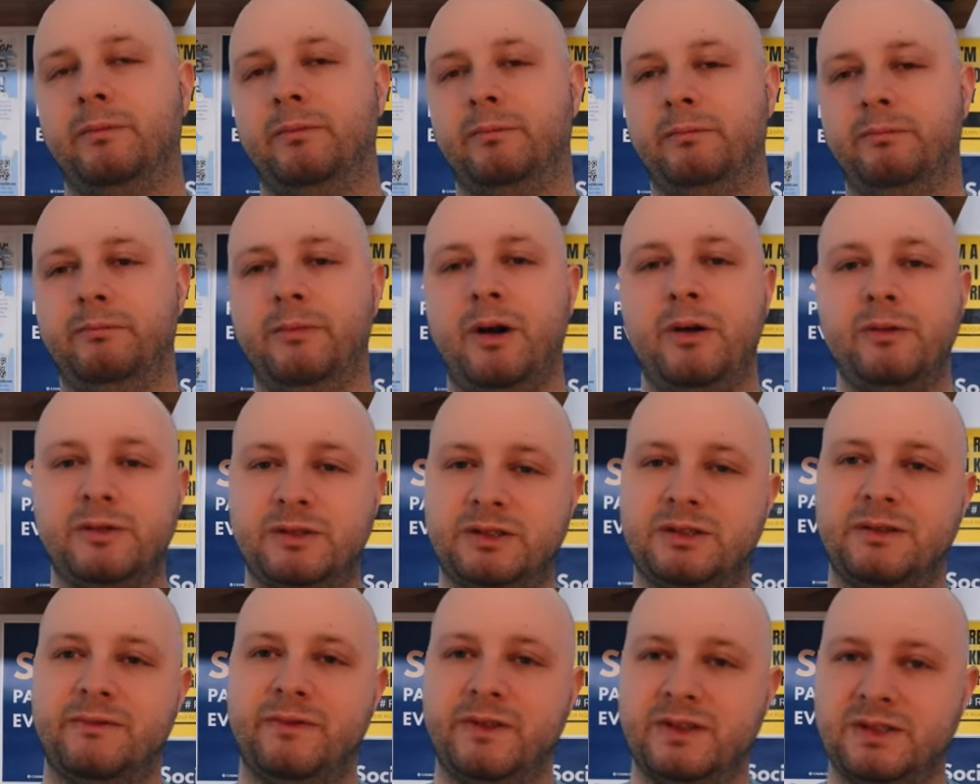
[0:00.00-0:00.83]

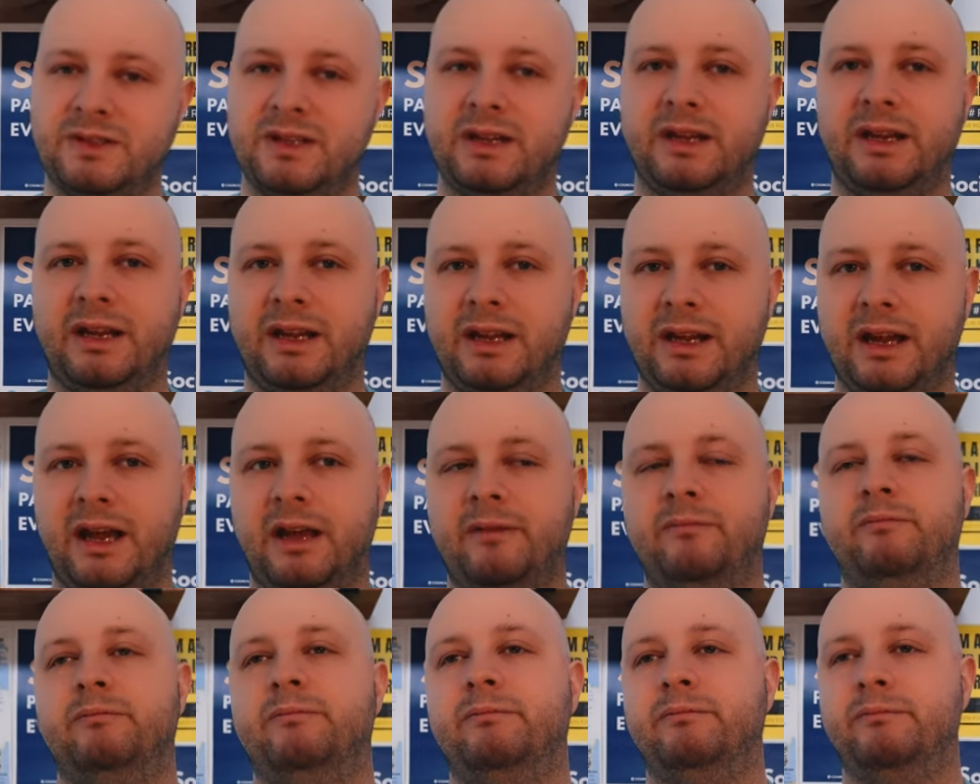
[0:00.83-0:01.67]
most of the city
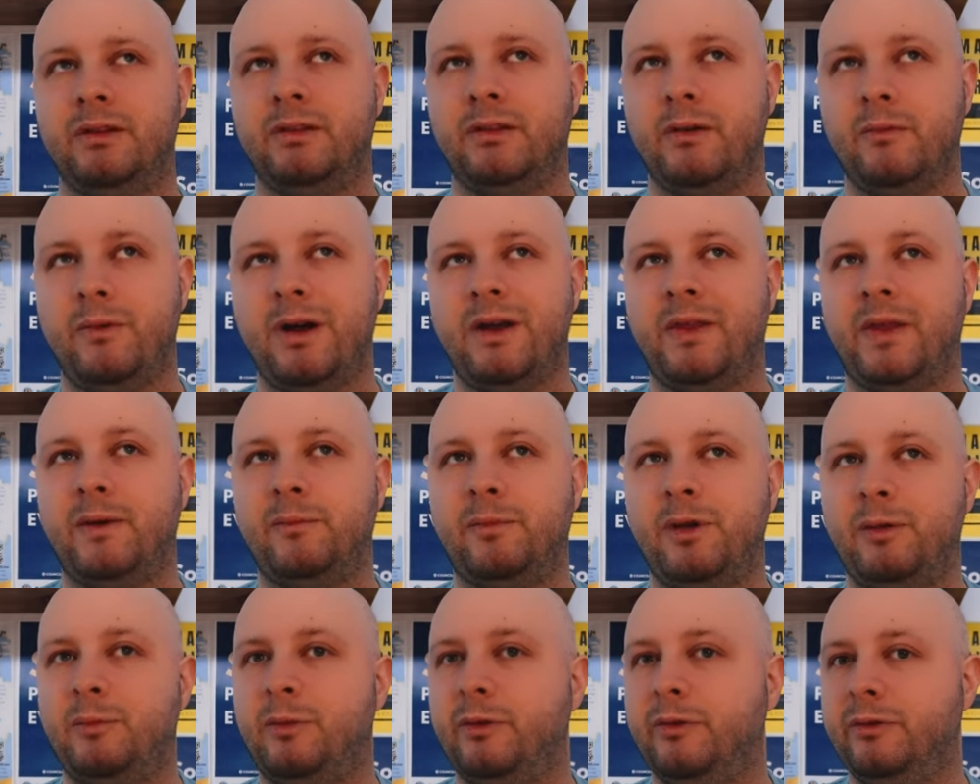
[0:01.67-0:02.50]
and the way
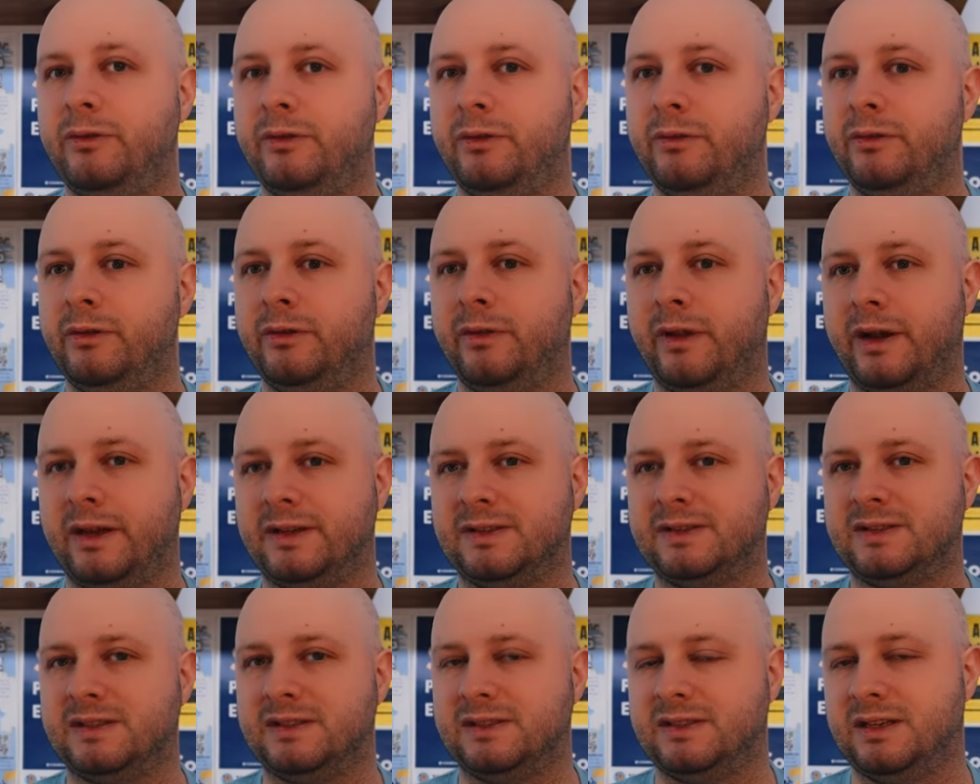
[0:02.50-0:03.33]
that people
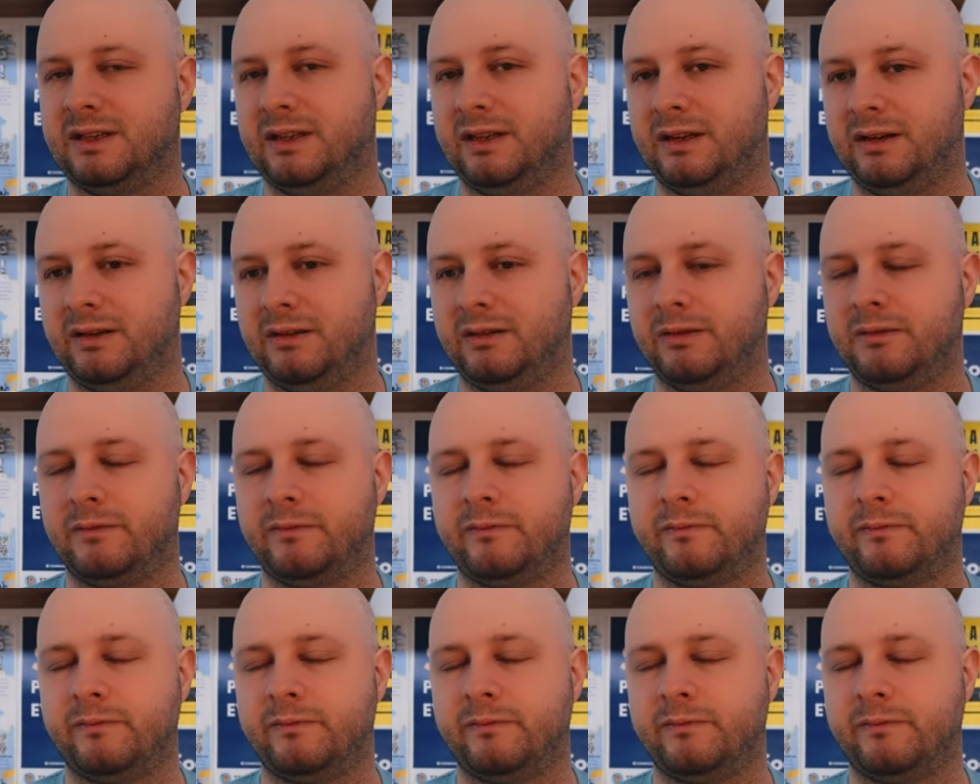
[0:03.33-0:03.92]
utilize the city.